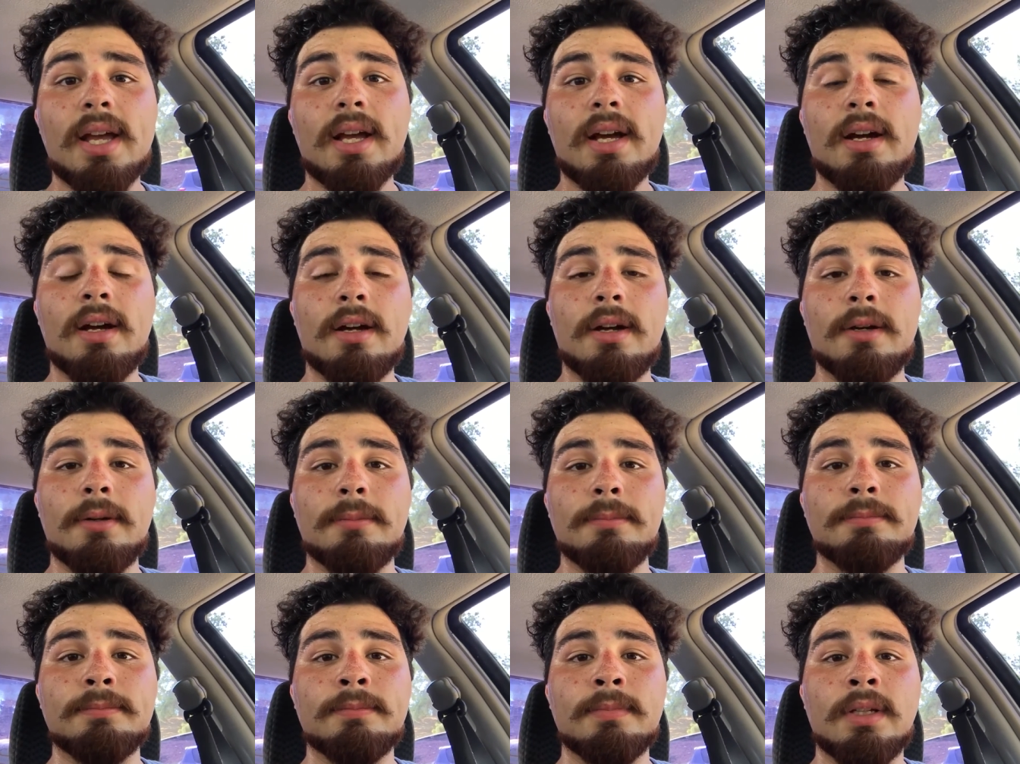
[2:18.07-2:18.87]

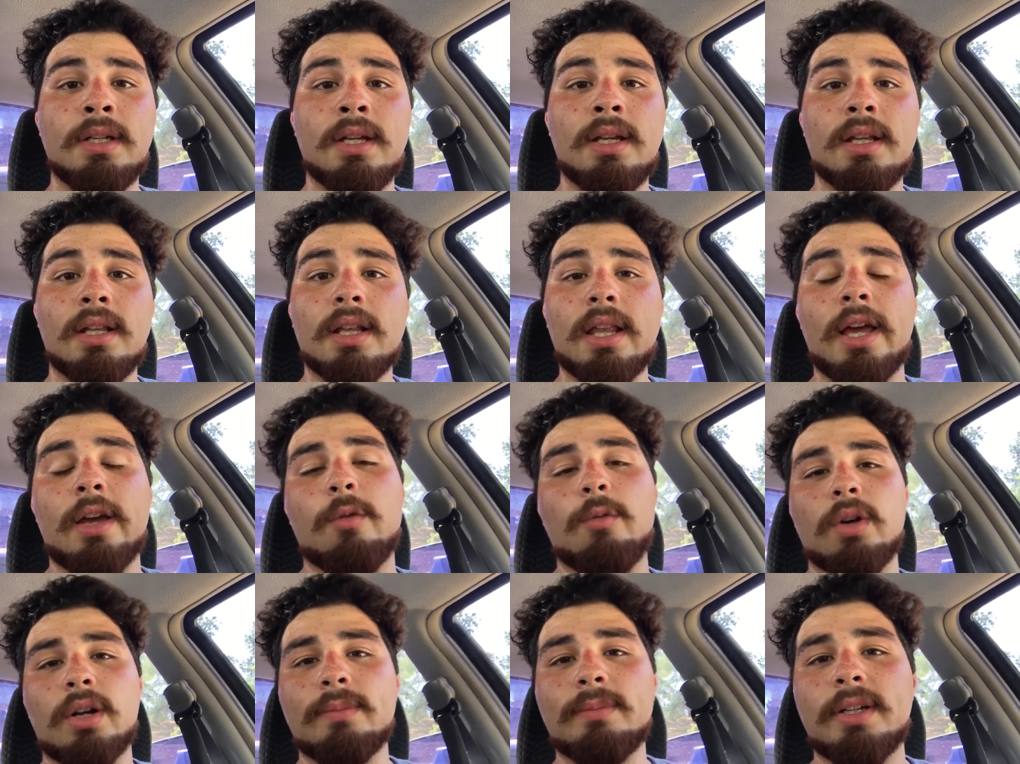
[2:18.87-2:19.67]
um
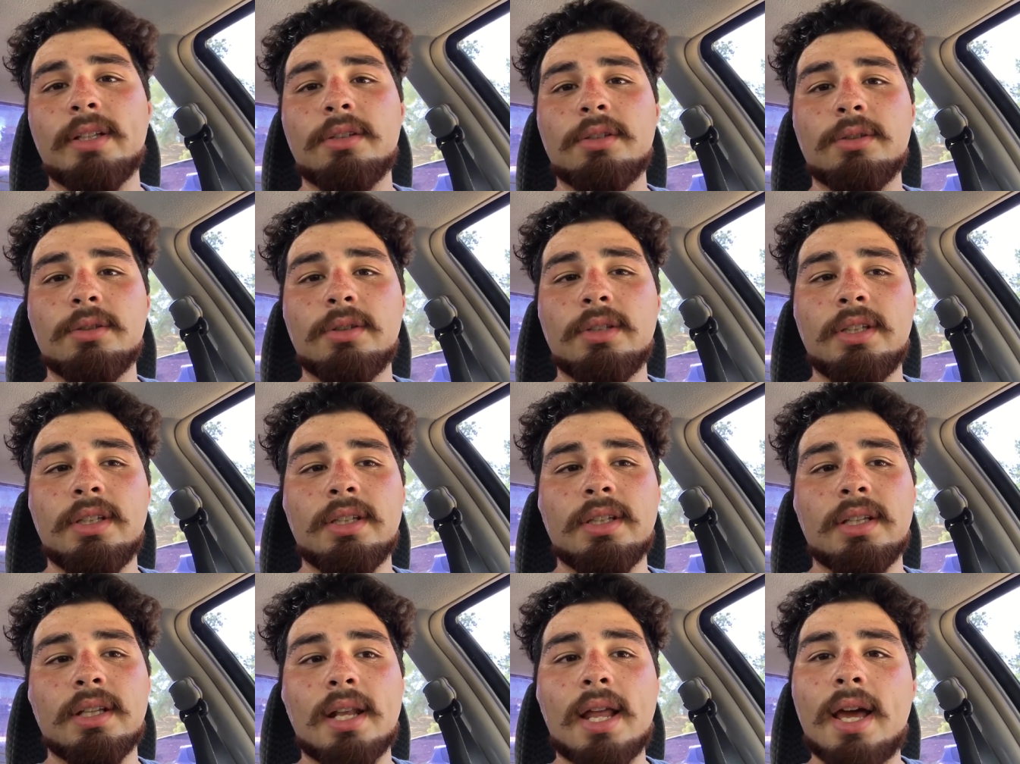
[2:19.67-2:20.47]
like what am i doing
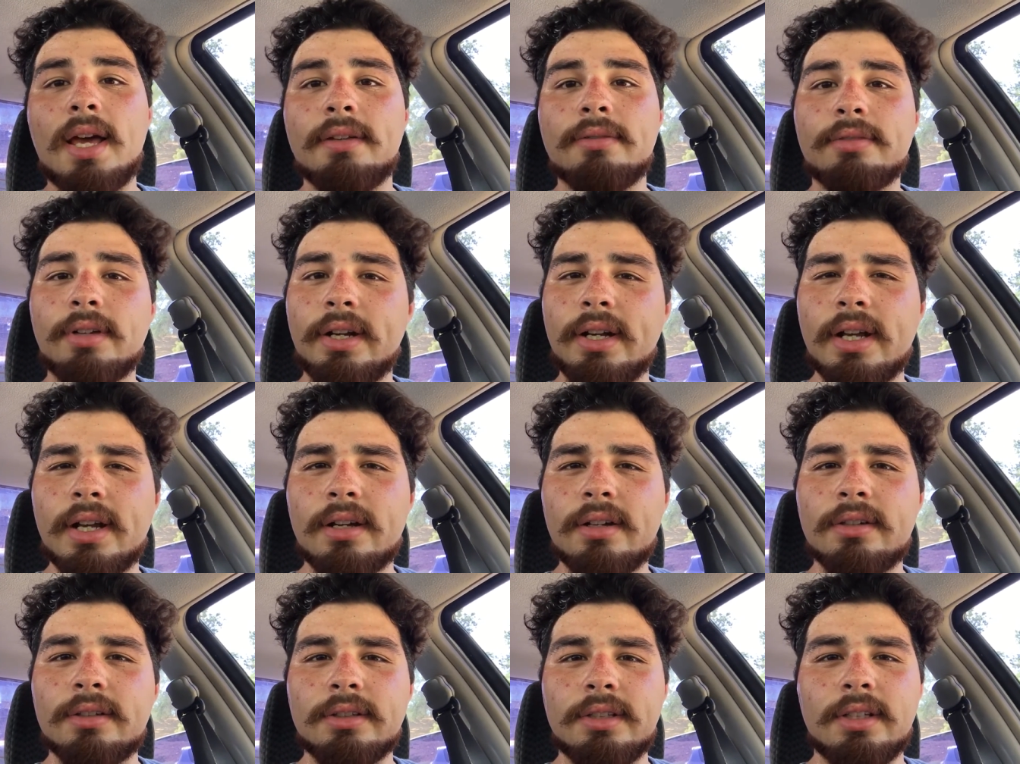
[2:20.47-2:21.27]
in life right
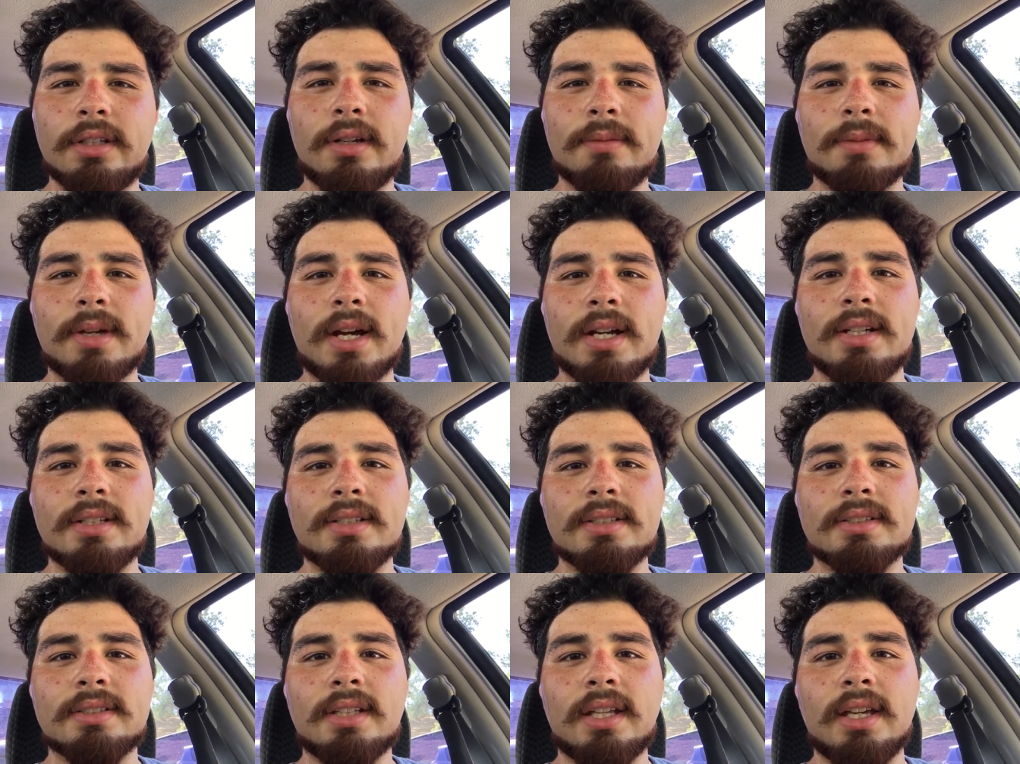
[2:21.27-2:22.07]
now you know i'm kind of
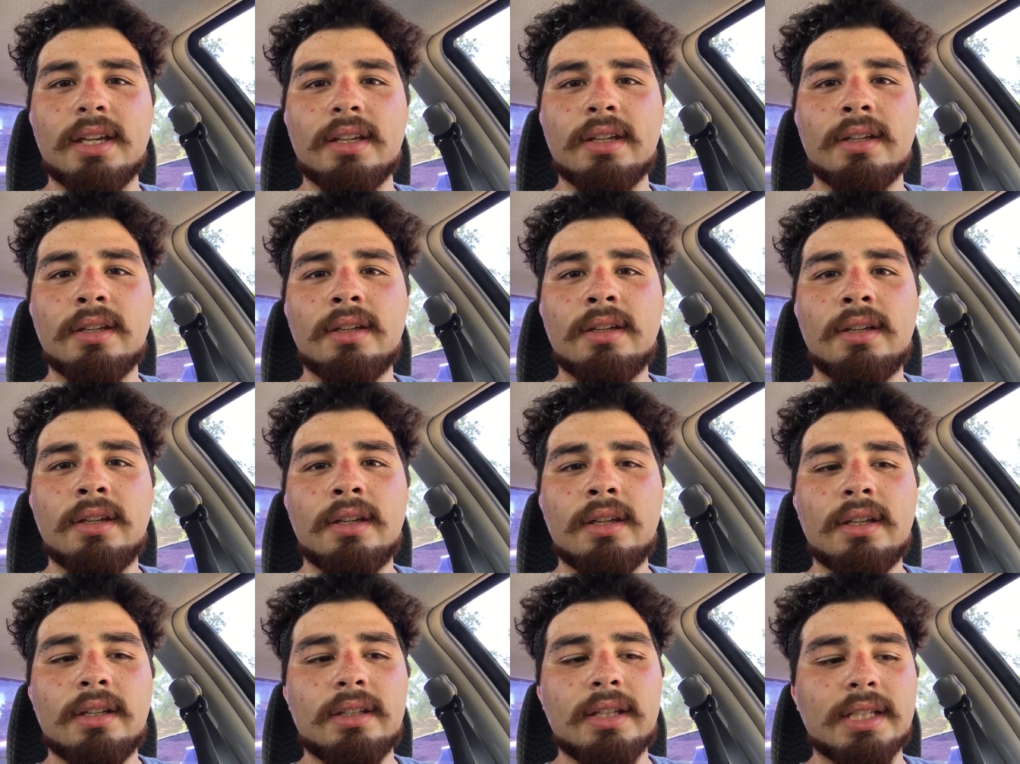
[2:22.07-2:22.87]
just like
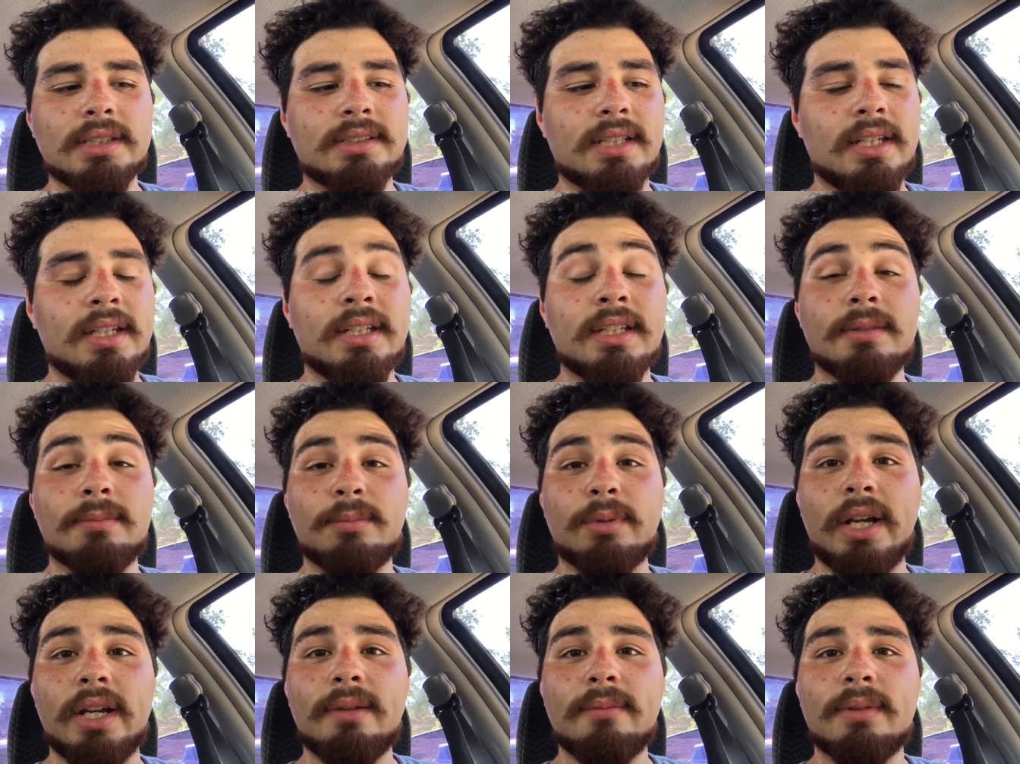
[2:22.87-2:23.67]
not taking a
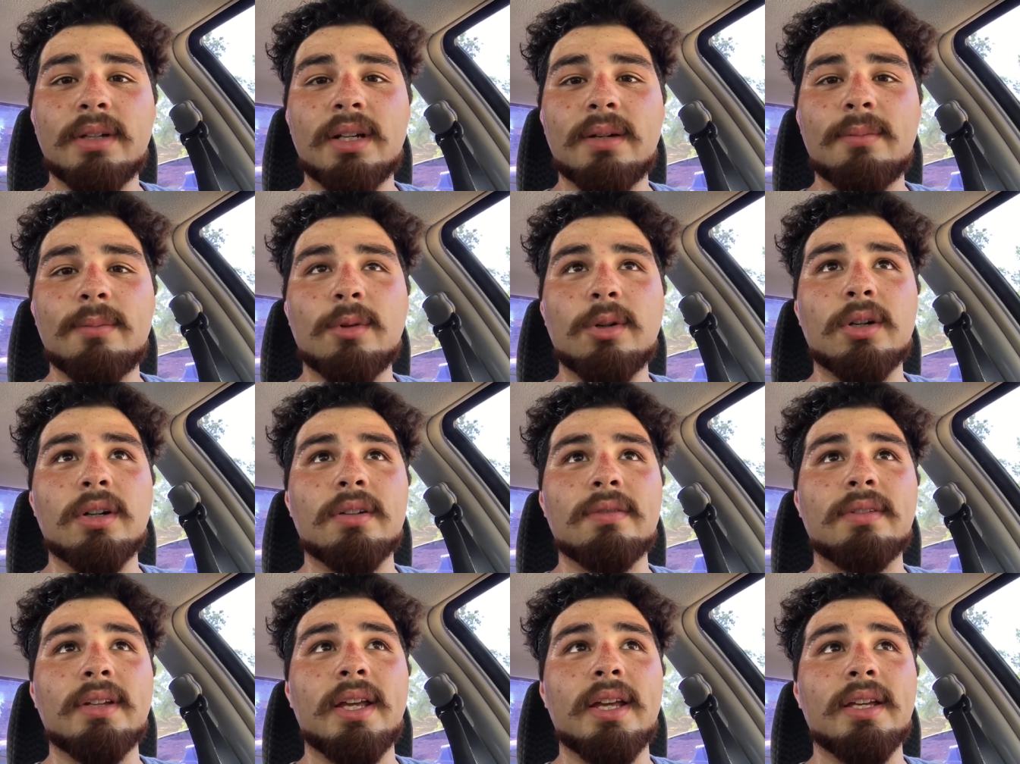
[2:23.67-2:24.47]
break but i'm more
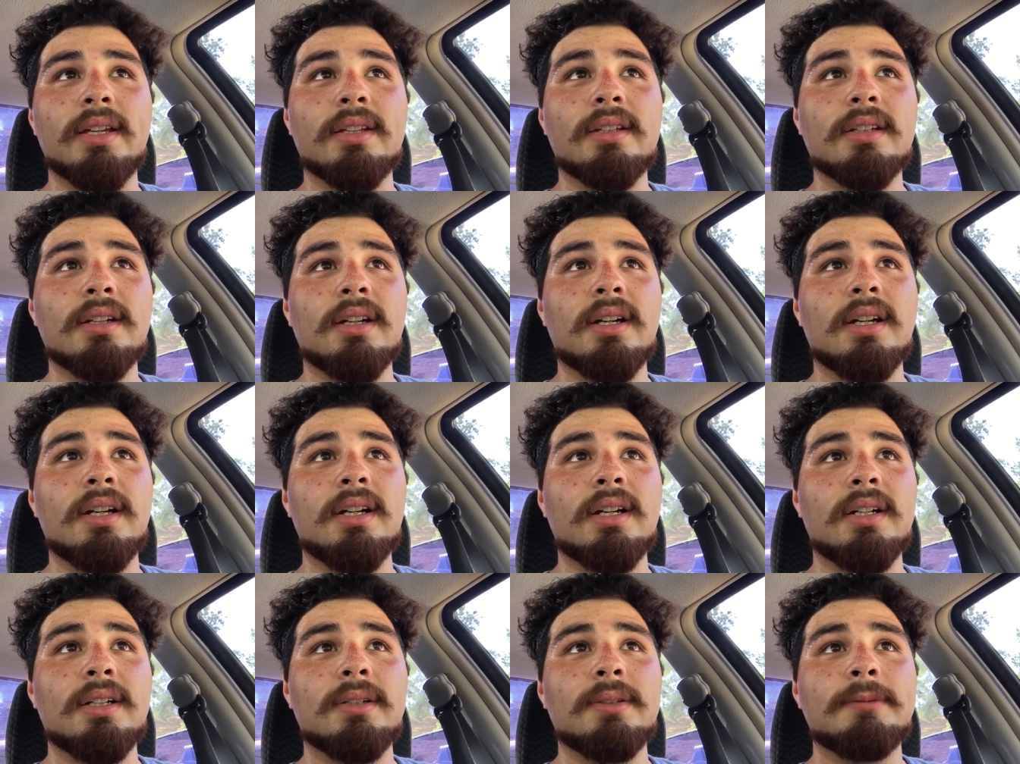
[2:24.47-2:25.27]
of like
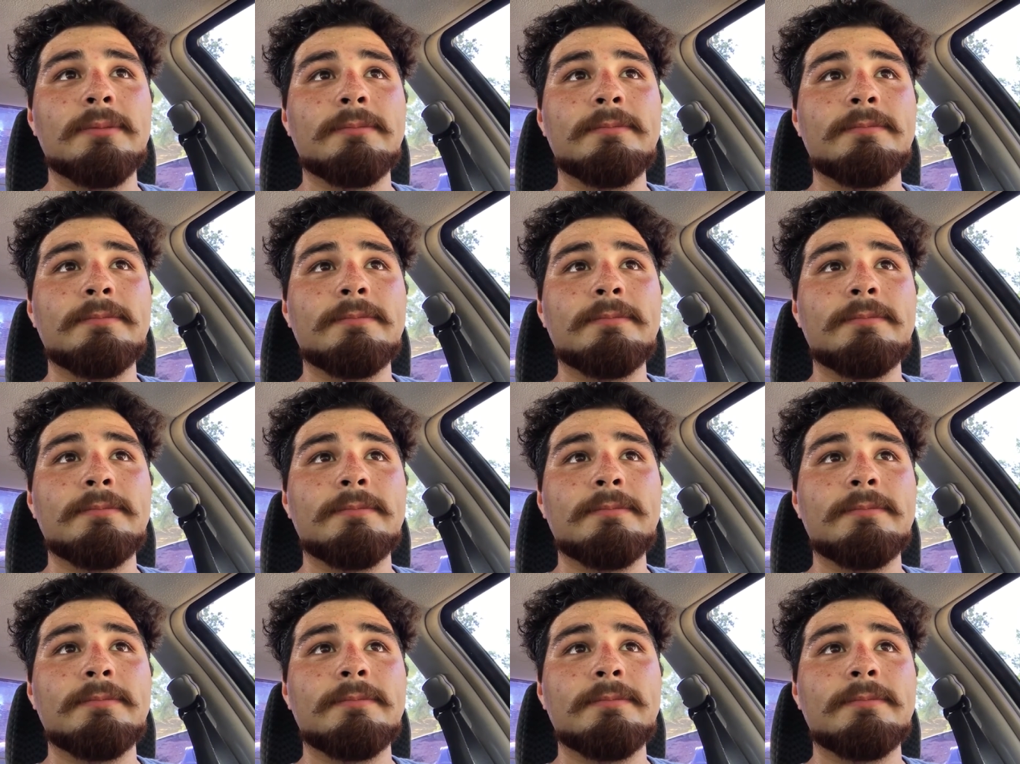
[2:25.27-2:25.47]
uh